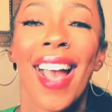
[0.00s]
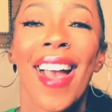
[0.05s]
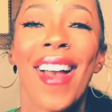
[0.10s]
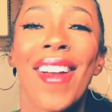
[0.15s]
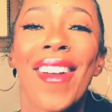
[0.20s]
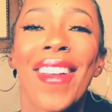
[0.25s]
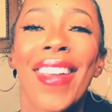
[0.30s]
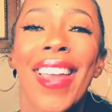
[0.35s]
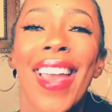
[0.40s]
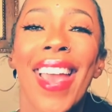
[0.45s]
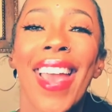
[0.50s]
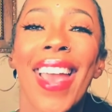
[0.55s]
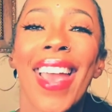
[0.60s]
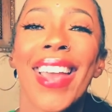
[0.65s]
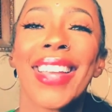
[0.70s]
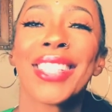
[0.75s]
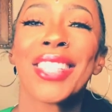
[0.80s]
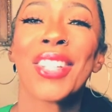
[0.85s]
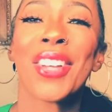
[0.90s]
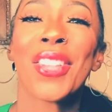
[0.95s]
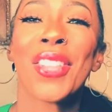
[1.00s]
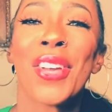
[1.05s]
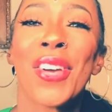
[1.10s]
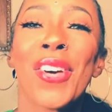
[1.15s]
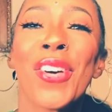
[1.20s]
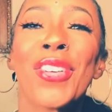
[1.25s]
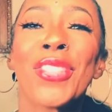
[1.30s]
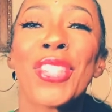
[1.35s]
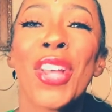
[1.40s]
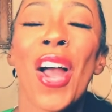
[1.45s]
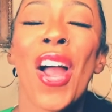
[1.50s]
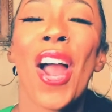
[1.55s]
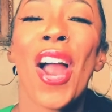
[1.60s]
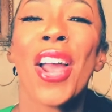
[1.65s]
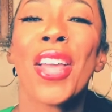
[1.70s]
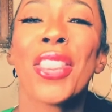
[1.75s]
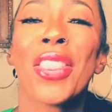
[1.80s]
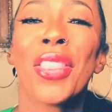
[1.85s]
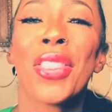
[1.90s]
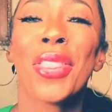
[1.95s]
Okay, so those
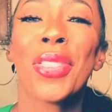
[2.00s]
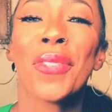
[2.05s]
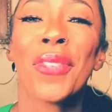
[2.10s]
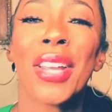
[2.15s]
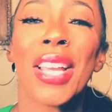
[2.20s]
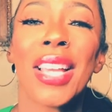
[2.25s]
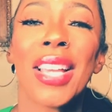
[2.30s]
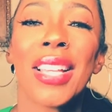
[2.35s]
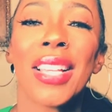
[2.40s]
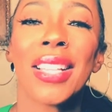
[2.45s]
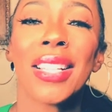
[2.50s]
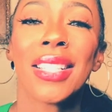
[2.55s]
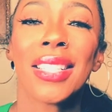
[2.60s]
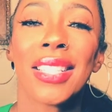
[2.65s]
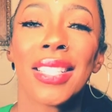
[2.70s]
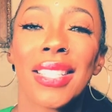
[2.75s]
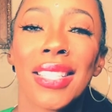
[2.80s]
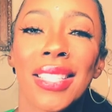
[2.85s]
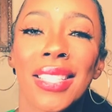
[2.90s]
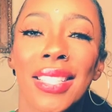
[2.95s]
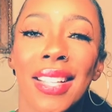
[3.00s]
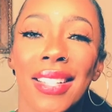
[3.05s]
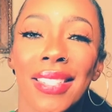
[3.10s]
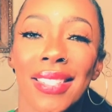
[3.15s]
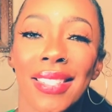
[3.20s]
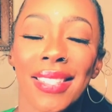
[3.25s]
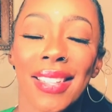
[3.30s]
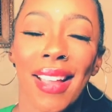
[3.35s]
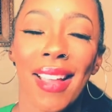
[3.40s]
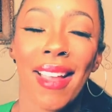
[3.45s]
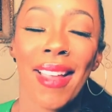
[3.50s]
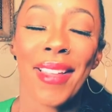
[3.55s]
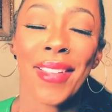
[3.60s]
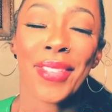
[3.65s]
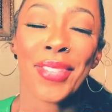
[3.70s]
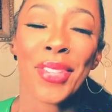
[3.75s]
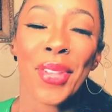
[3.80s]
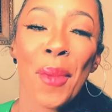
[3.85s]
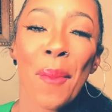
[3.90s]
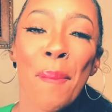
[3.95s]
are the 3 sun
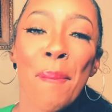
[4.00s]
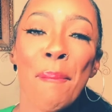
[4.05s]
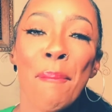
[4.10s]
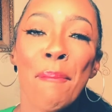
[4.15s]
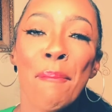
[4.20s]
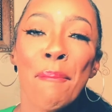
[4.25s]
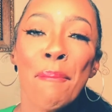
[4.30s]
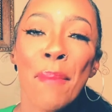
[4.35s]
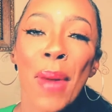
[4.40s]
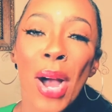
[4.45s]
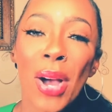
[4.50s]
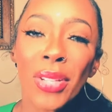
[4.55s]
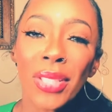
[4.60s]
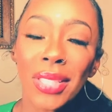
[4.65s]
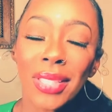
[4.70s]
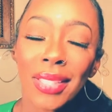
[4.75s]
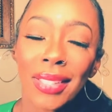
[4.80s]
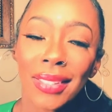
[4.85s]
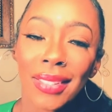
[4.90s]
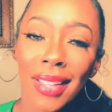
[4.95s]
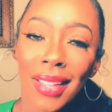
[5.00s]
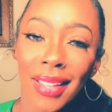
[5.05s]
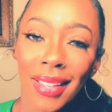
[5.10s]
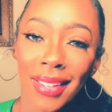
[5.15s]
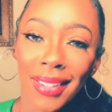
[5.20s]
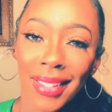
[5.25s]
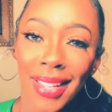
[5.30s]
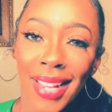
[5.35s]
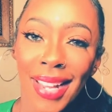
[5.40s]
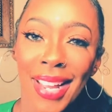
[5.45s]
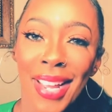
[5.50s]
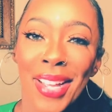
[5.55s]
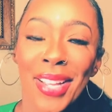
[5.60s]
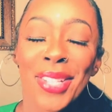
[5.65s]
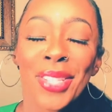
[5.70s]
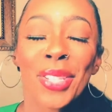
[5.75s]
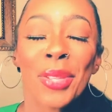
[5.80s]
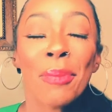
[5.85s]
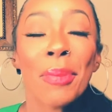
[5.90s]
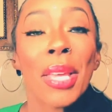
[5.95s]
signs most likely
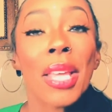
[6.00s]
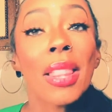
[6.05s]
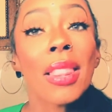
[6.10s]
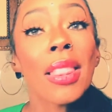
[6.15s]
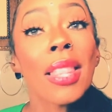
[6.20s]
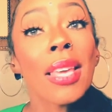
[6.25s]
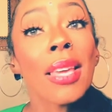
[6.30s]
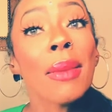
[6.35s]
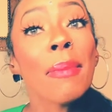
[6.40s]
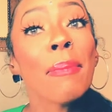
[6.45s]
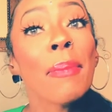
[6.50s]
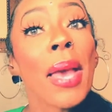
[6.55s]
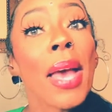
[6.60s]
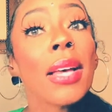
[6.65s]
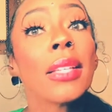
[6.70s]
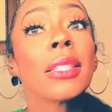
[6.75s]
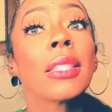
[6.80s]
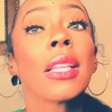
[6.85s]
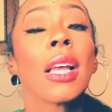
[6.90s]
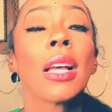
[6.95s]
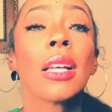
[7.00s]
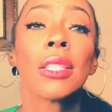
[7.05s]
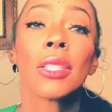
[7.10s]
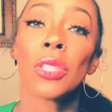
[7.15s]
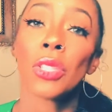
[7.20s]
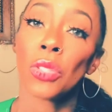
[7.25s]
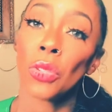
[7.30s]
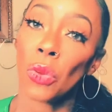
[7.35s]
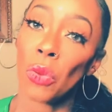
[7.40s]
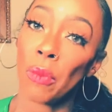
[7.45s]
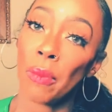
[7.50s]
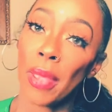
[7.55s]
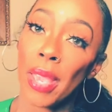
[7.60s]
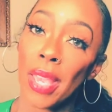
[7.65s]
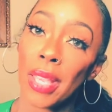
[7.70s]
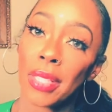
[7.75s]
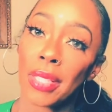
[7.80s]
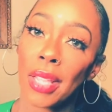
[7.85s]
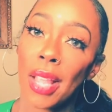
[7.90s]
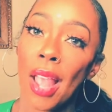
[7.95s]
to be the best
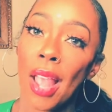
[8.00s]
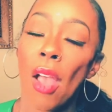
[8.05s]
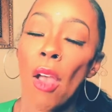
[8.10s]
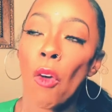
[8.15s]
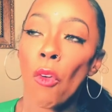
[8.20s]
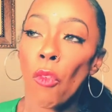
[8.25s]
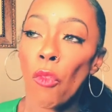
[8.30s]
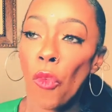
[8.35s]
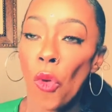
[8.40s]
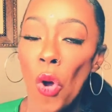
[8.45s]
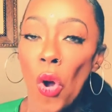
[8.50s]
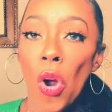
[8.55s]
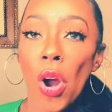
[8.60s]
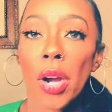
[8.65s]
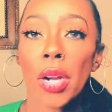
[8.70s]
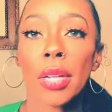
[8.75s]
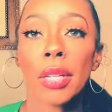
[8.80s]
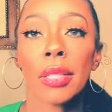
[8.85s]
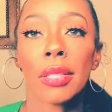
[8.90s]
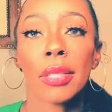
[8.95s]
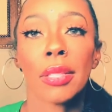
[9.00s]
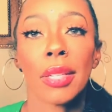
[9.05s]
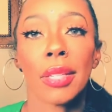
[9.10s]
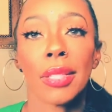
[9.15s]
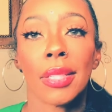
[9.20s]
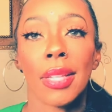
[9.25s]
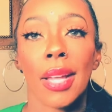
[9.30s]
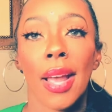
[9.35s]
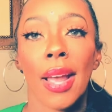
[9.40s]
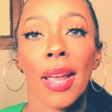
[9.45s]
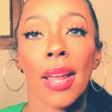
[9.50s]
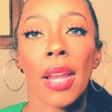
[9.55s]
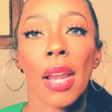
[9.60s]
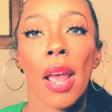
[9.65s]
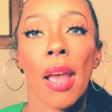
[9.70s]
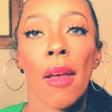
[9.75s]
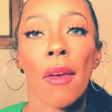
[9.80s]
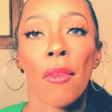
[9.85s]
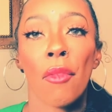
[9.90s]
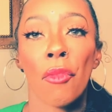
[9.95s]
soulmates for sun sign
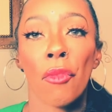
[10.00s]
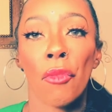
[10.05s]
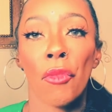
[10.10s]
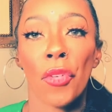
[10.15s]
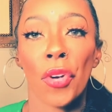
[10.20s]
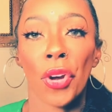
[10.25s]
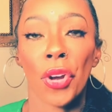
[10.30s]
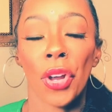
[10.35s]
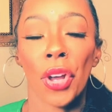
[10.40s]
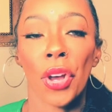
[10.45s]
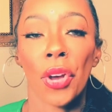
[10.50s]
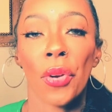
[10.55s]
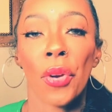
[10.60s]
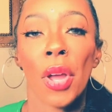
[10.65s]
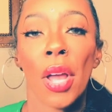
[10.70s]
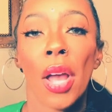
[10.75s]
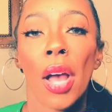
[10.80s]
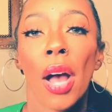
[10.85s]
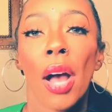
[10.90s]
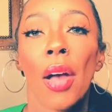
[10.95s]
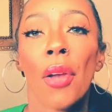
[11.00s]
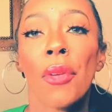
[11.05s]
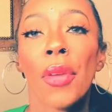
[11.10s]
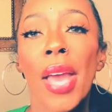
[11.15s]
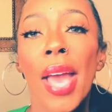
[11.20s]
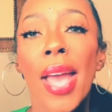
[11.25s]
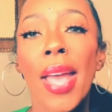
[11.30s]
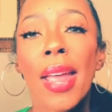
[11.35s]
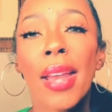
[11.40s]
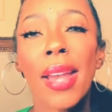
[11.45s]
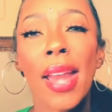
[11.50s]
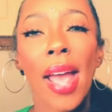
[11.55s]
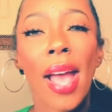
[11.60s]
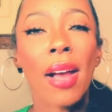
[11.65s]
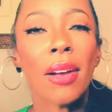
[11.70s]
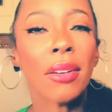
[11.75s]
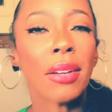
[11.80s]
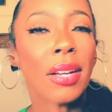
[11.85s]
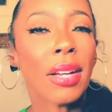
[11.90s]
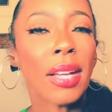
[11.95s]
Virgo. Okay,
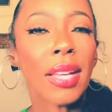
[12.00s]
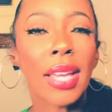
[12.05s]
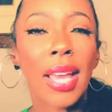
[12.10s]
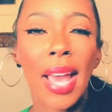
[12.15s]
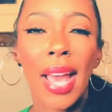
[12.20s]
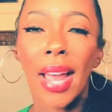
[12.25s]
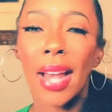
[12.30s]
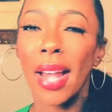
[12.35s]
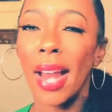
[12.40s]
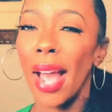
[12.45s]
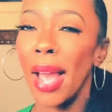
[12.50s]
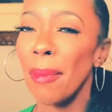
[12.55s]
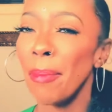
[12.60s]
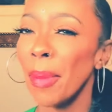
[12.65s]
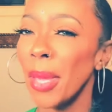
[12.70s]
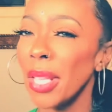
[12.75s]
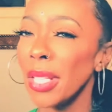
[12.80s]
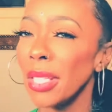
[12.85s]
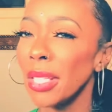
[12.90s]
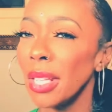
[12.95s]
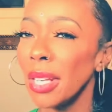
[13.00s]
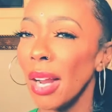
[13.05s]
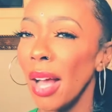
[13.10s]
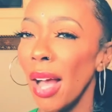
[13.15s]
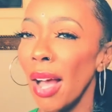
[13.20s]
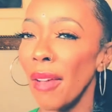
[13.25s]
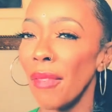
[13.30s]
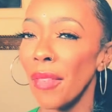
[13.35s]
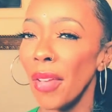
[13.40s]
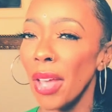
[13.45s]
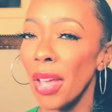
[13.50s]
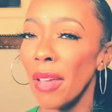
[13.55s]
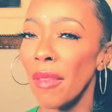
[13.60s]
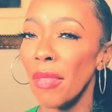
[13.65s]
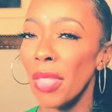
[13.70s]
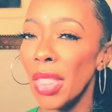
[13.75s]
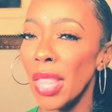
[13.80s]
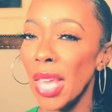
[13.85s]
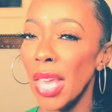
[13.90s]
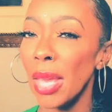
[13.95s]
now again, I based it off
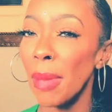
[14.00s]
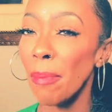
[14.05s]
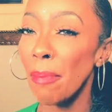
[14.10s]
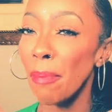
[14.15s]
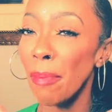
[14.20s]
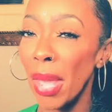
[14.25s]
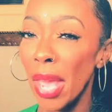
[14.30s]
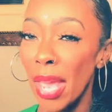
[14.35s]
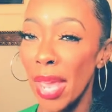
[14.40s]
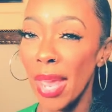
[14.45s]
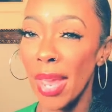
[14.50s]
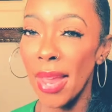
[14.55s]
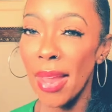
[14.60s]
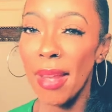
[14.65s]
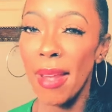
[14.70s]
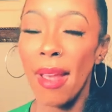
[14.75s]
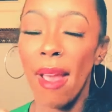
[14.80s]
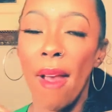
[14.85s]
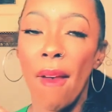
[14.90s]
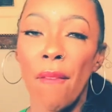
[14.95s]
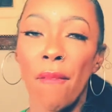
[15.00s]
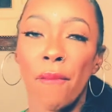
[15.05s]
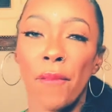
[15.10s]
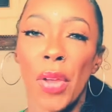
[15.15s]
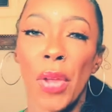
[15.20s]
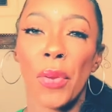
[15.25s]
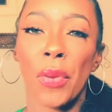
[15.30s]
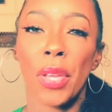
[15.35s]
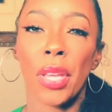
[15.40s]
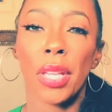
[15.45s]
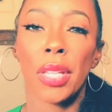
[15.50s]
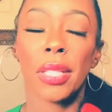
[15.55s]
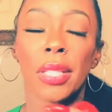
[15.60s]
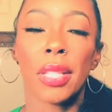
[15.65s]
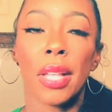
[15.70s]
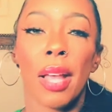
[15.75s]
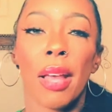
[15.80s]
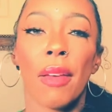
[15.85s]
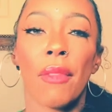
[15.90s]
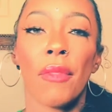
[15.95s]
of the main focus
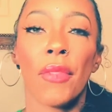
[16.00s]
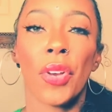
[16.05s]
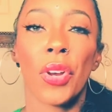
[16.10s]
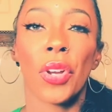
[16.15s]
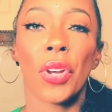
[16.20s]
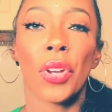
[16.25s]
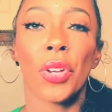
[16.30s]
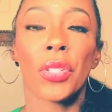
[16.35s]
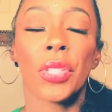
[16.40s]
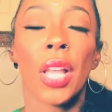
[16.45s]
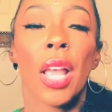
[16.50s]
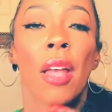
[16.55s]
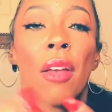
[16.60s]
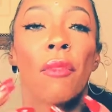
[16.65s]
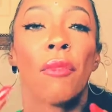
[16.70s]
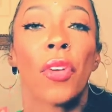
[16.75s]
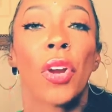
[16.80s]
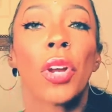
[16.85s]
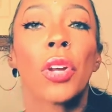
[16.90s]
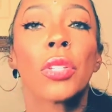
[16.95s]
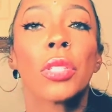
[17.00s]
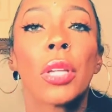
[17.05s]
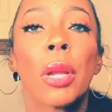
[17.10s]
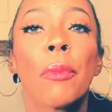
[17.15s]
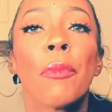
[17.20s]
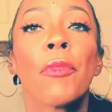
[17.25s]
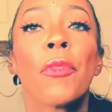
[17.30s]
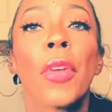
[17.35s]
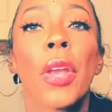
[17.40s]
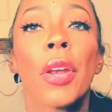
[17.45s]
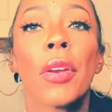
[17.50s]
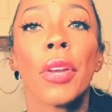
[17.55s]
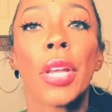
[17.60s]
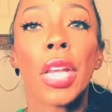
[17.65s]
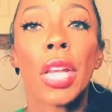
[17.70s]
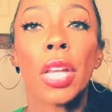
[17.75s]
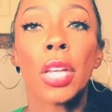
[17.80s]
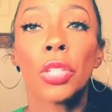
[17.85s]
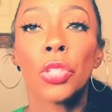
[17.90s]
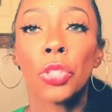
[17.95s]
of Virgos. Virgos are
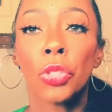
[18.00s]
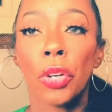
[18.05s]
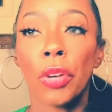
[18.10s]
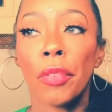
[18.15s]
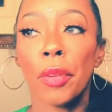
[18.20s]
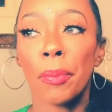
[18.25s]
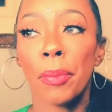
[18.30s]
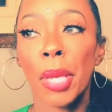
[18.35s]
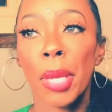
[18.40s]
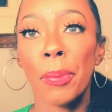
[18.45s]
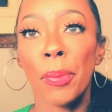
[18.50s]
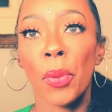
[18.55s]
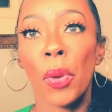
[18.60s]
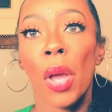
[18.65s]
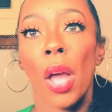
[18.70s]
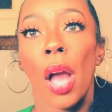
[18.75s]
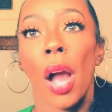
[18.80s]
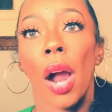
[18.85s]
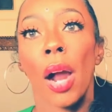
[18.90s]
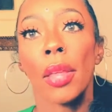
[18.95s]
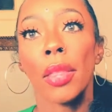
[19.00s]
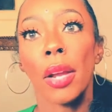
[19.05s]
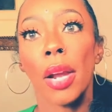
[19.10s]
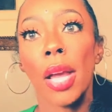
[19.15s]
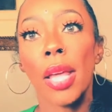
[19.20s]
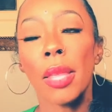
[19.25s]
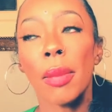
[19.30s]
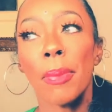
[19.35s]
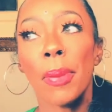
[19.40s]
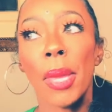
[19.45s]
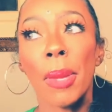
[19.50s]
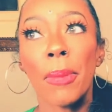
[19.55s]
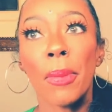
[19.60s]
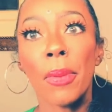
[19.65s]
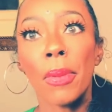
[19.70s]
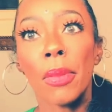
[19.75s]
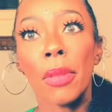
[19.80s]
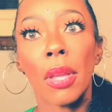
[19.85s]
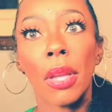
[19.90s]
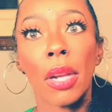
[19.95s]
very driven people. Are there other
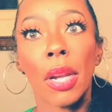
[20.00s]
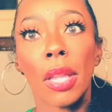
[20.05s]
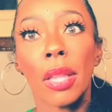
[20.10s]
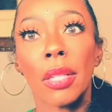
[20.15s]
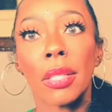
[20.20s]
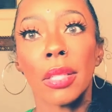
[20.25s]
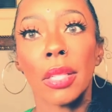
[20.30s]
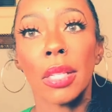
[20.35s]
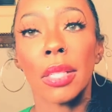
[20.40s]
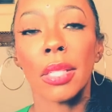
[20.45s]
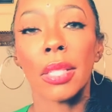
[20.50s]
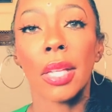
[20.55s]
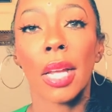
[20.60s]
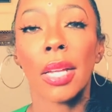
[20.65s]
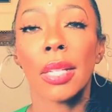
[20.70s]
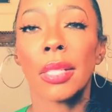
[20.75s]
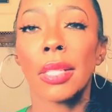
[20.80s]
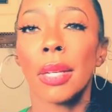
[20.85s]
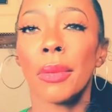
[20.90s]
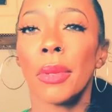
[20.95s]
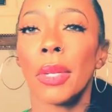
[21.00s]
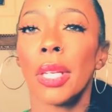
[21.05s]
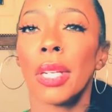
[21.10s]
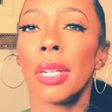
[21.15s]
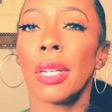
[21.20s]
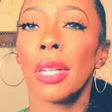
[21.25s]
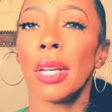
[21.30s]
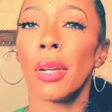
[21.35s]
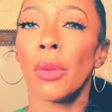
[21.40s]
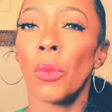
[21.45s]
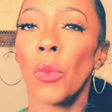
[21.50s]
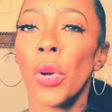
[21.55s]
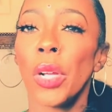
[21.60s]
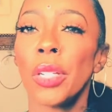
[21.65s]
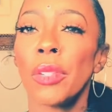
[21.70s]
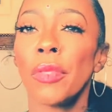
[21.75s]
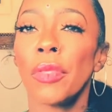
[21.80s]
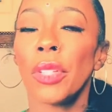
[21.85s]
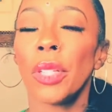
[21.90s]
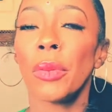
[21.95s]
people in other sun signs that would get along
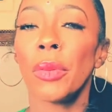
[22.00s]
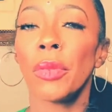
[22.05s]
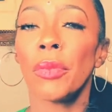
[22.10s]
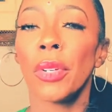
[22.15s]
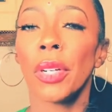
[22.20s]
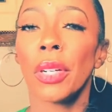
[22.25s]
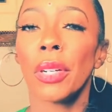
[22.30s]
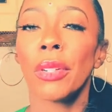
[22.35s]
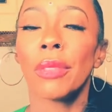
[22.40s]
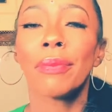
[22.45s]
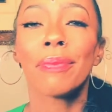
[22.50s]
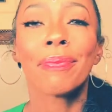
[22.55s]
wonderfully with Virgo?